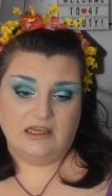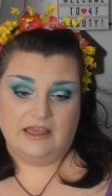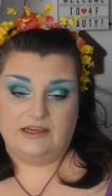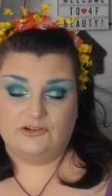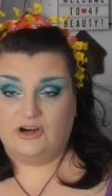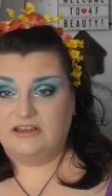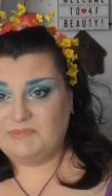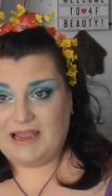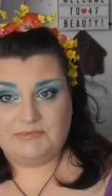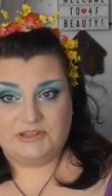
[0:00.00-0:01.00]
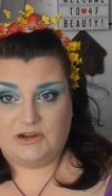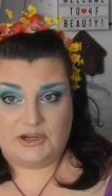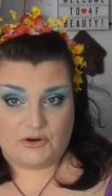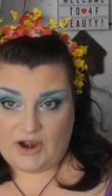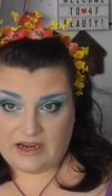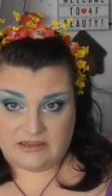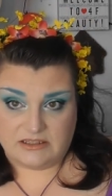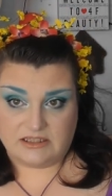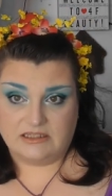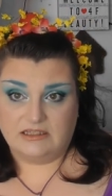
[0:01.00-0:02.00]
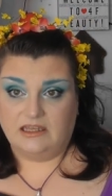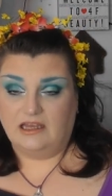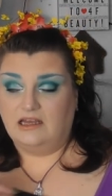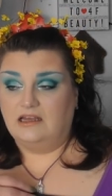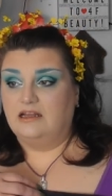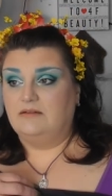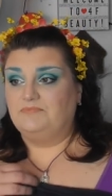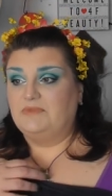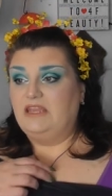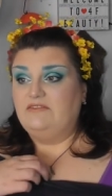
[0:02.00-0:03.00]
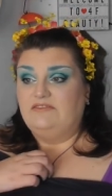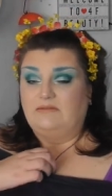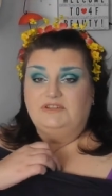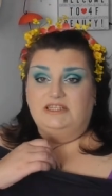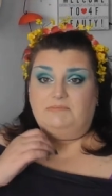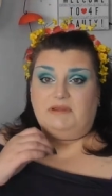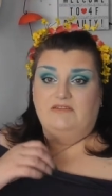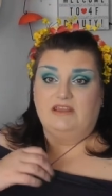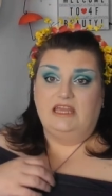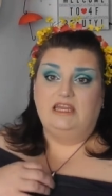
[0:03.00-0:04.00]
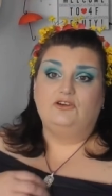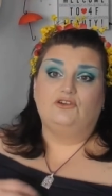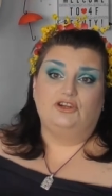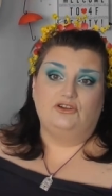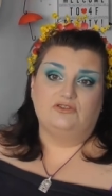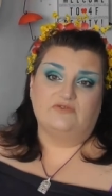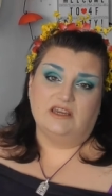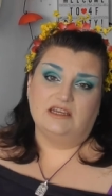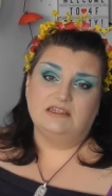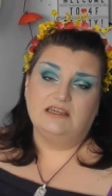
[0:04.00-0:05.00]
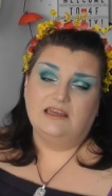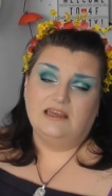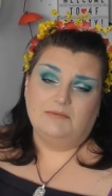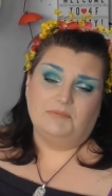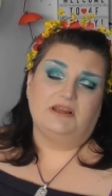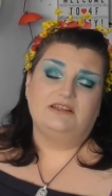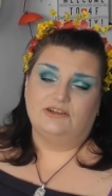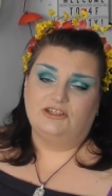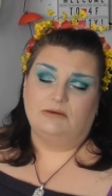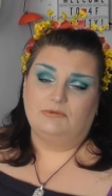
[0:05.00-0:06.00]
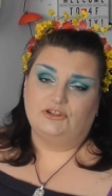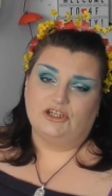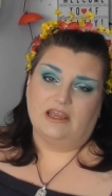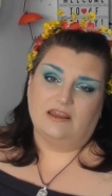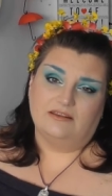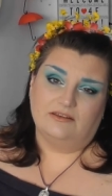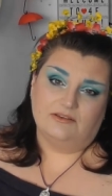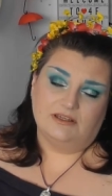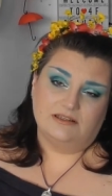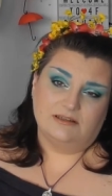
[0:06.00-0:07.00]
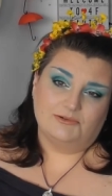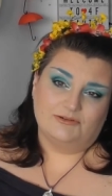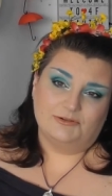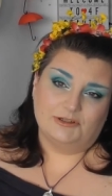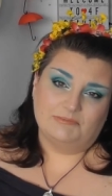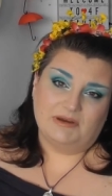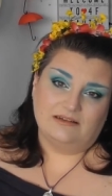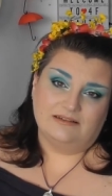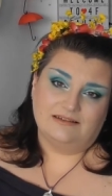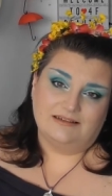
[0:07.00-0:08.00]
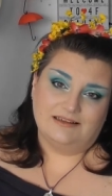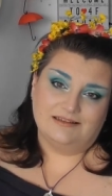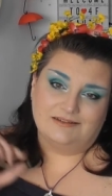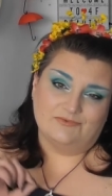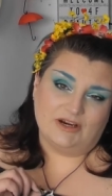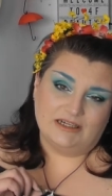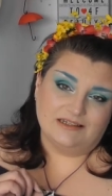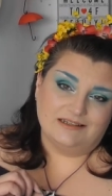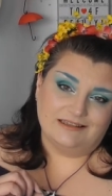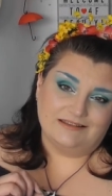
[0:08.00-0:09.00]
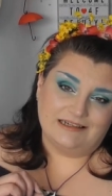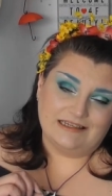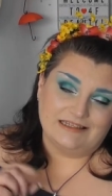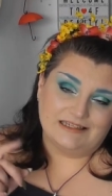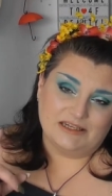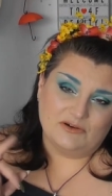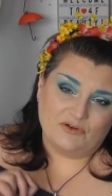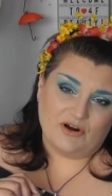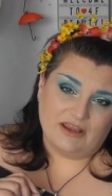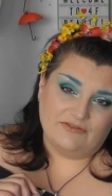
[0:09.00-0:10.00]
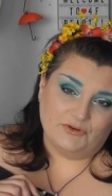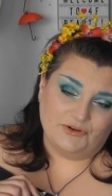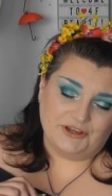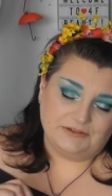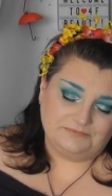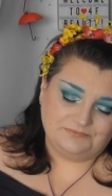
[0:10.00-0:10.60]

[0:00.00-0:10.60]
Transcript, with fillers: It drives me absolutely crackers. Um, even if I'm still appearing in your newsfeed, please just double check that the subscription button isn't red, that it is still grey for you.